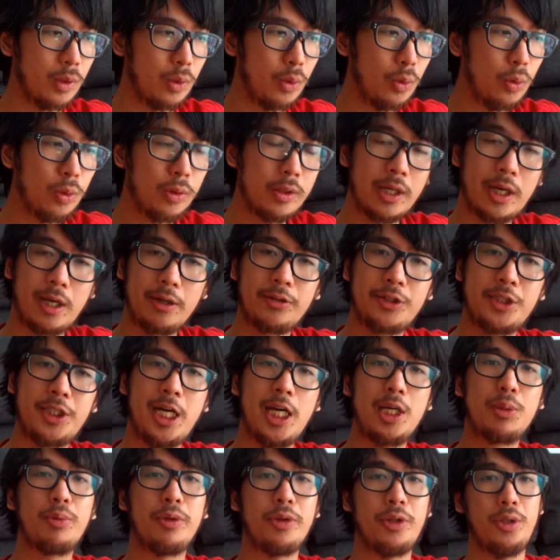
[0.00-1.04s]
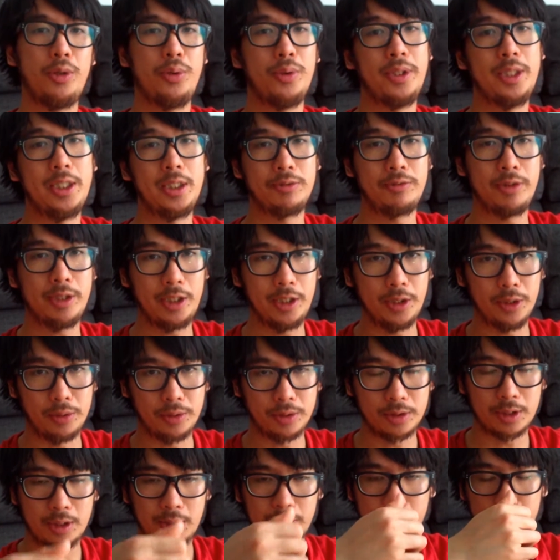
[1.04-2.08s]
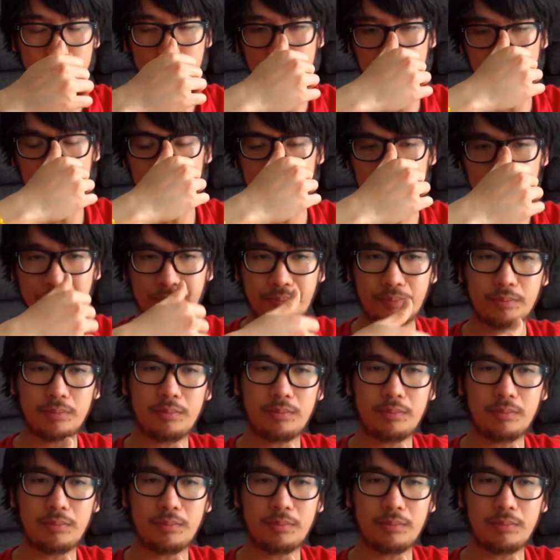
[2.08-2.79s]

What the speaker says: all that I've shared with you in these videos that I've done,